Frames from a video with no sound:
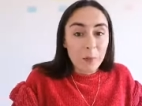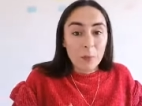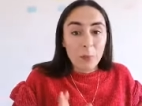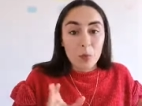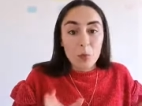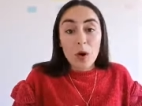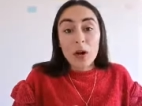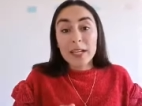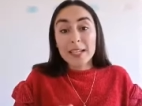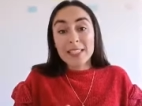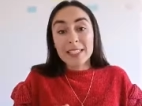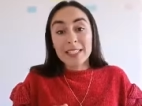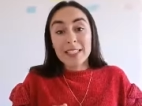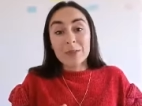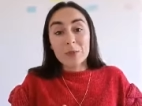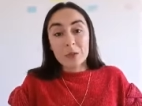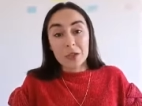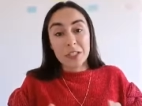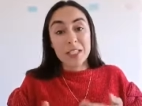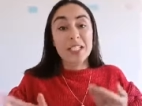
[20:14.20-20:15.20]
But what he
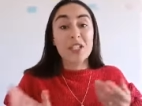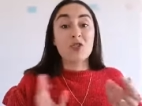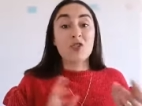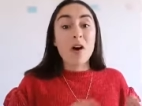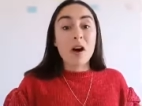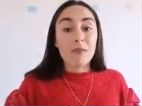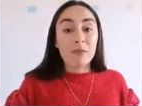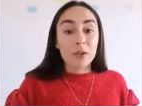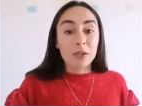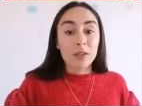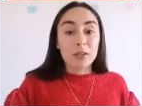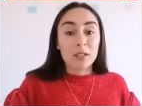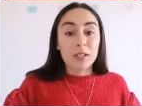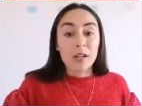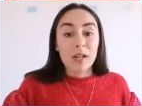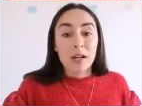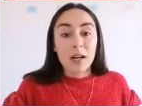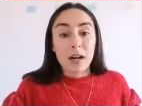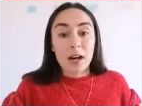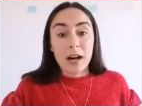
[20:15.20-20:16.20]
did was he traveled
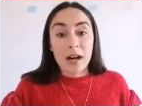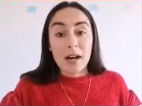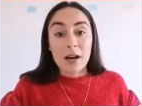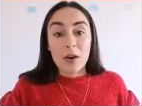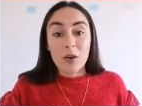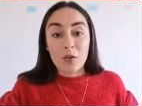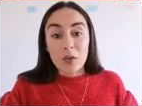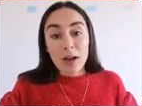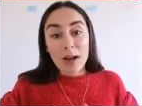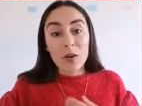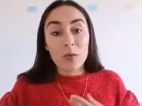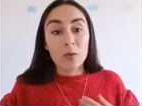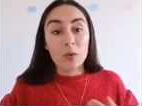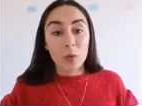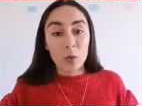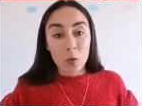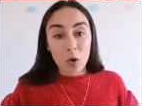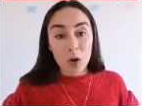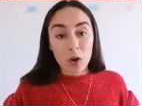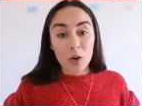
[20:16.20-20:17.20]
around
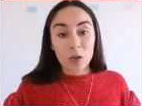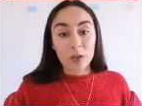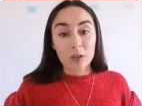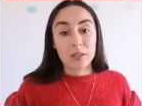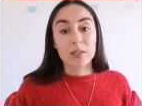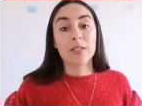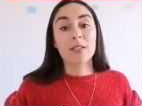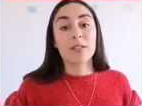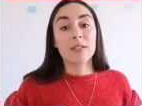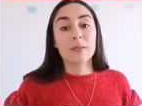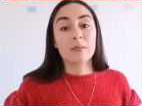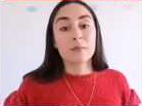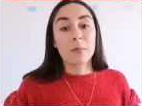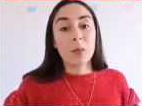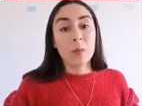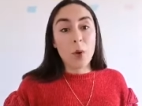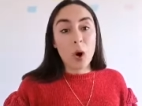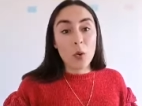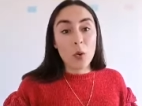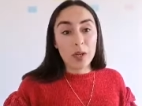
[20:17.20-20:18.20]
the world
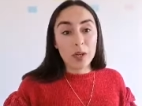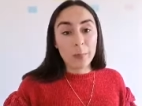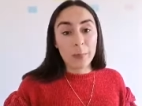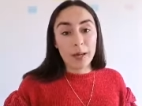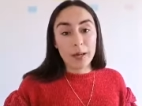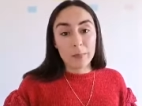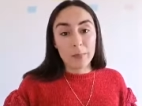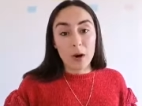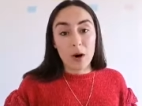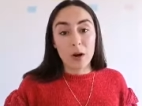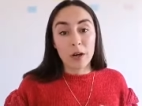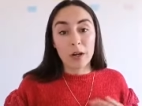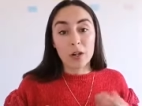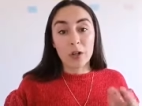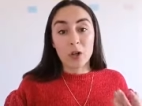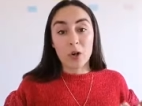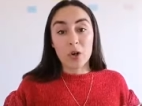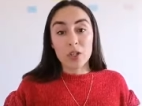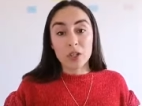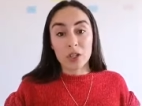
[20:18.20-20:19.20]
promoting ping pong and
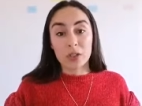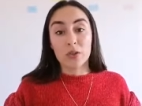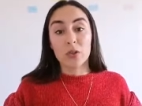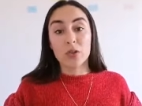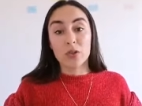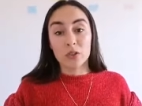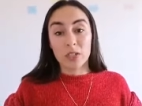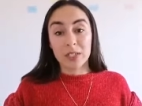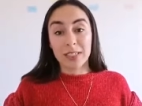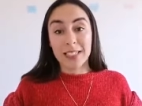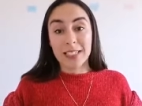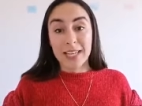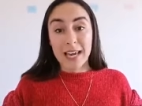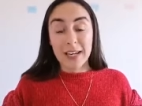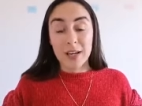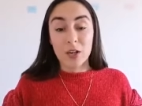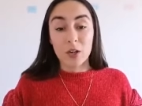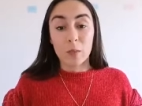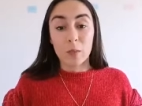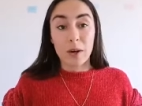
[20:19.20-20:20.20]
encouraging countries to
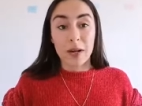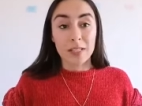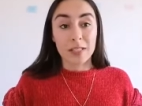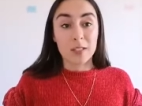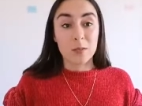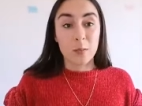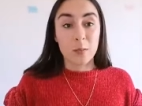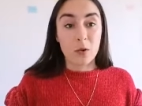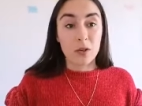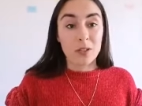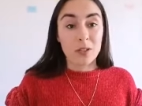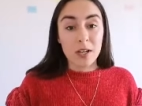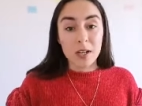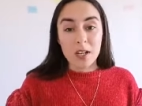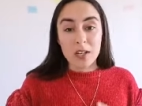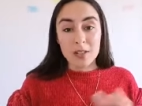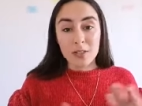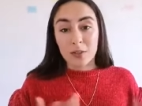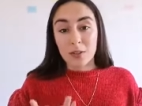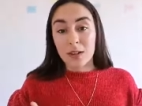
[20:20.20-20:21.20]
take it up as a sport.
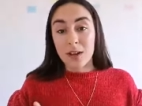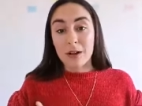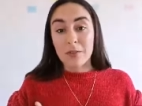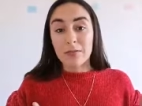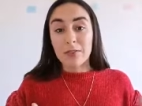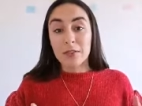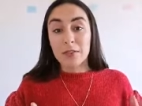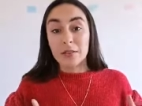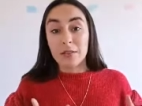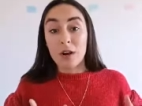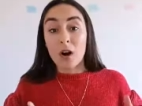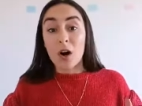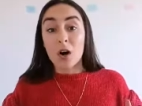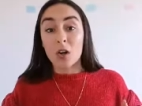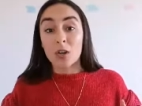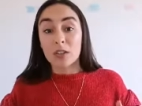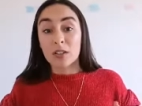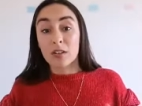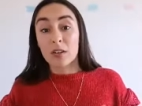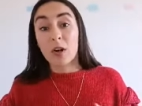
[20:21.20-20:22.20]
So they're often
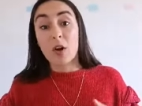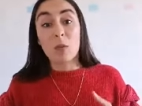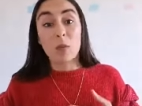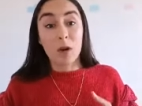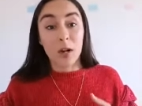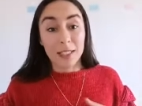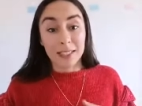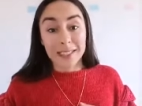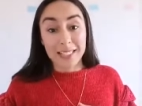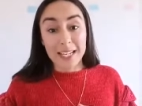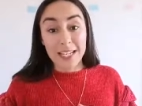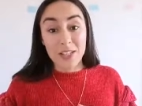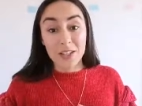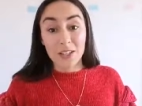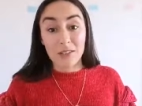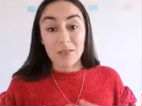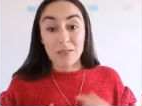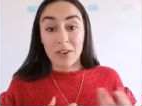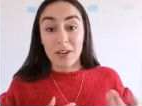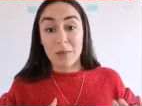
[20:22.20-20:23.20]
called
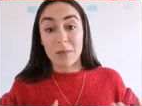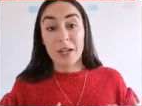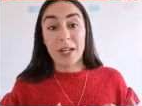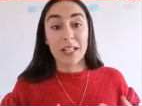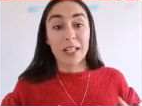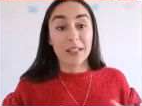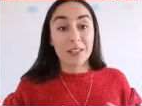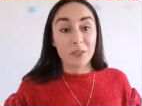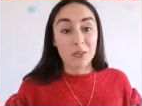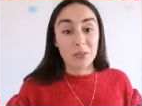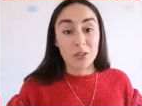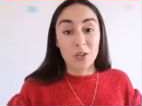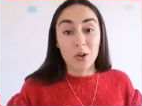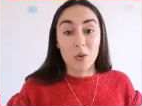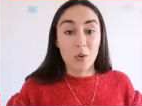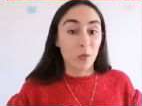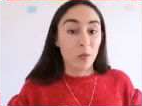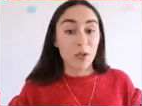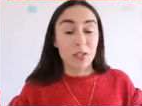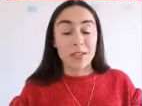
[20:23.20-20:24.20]
globalization, for anybody that doesn't know
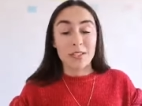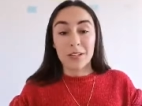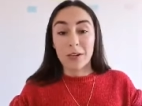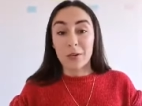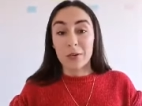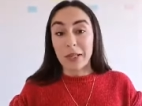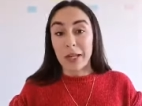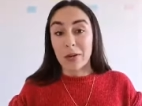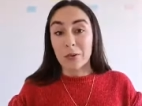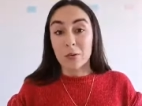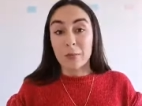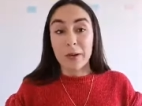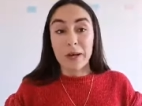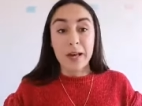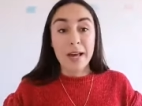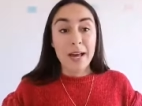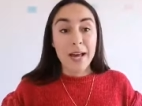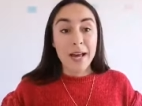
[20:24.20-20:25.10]
or wants to look that up.